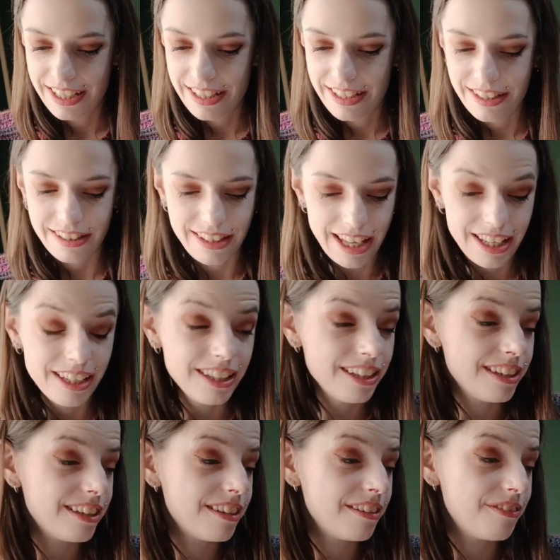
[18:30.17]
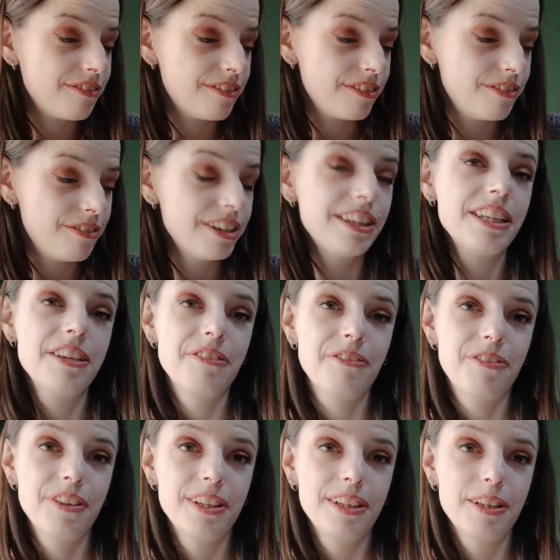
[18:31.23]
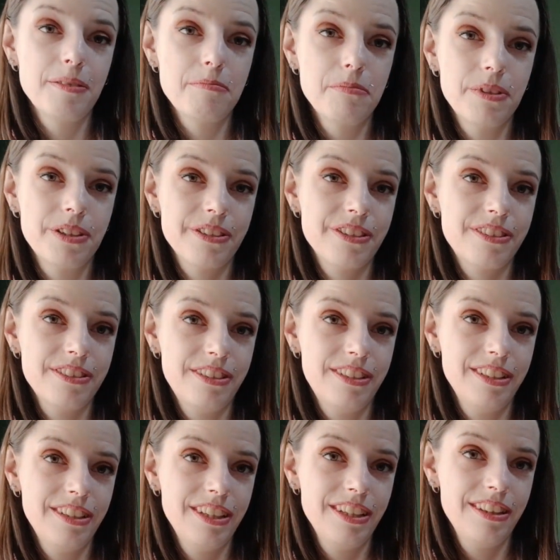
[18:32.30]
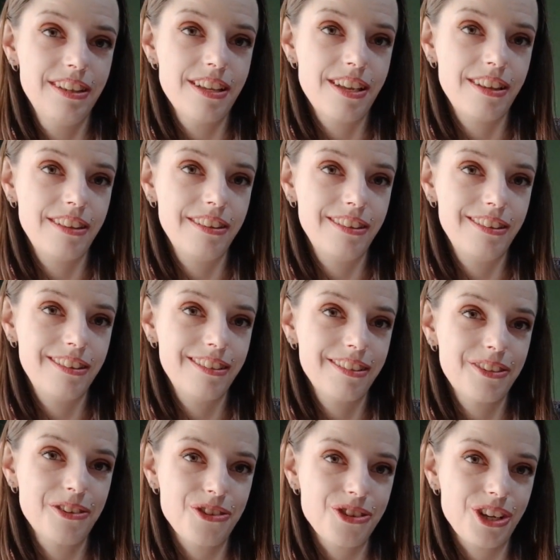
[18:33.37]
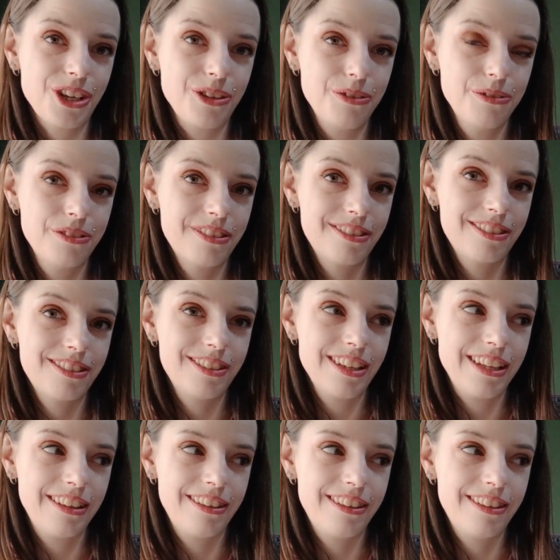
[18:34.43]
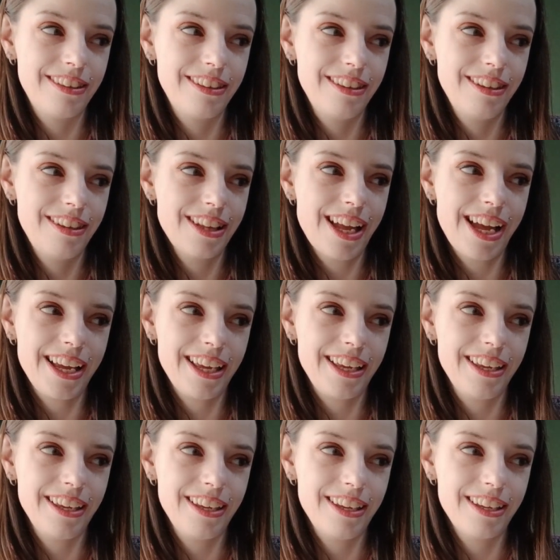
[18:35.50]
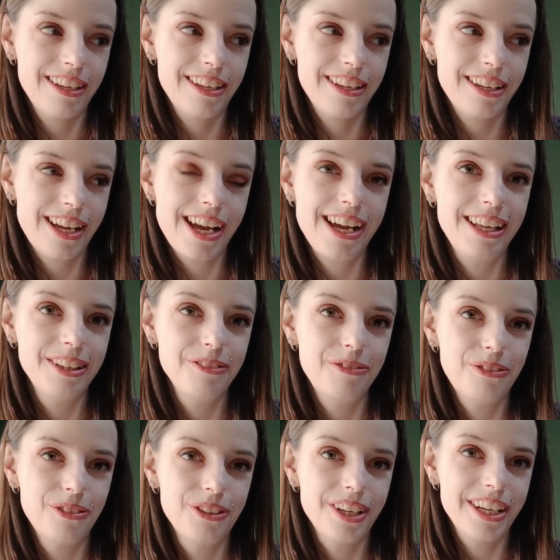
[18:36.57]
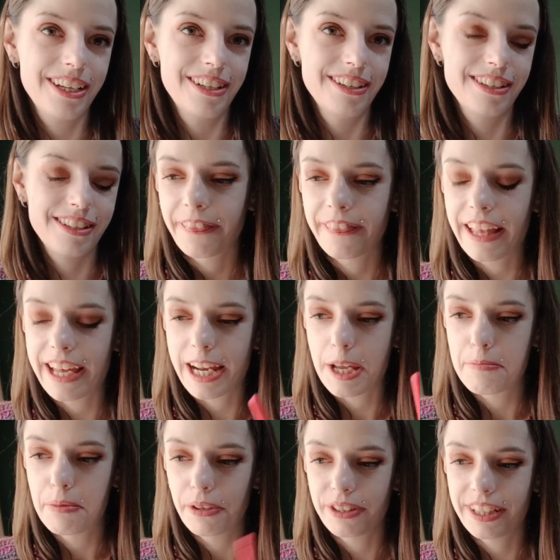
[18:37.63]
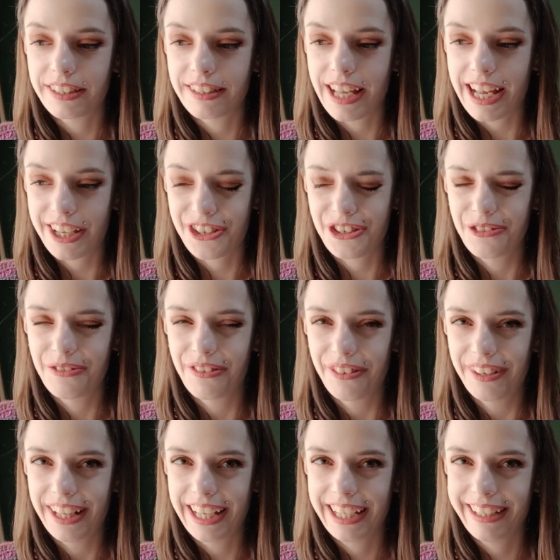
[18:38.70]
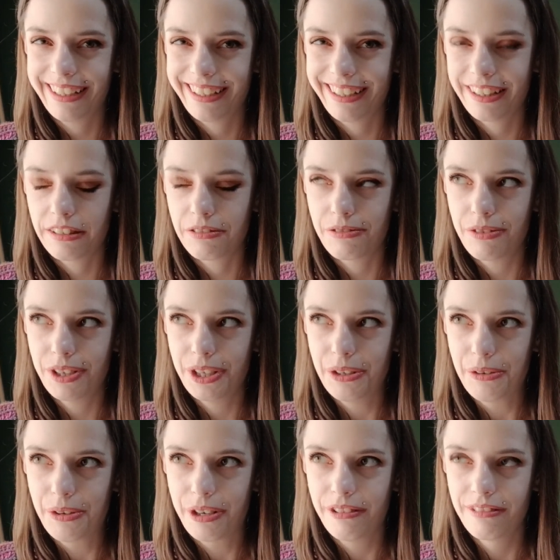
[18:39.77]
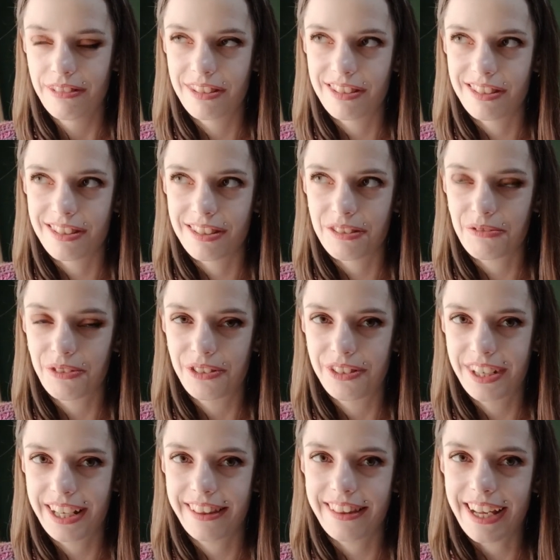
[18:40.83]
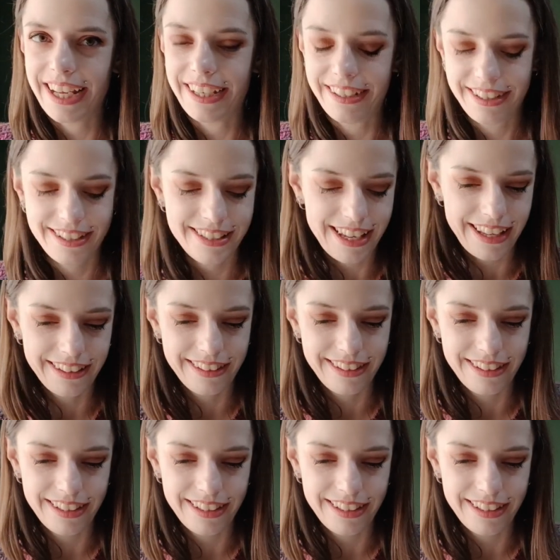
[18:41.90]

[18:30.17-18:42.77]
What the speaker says: they really feel more sturdy than crochet hooks that I had for years, that I bought at Action for like €3 for entire set.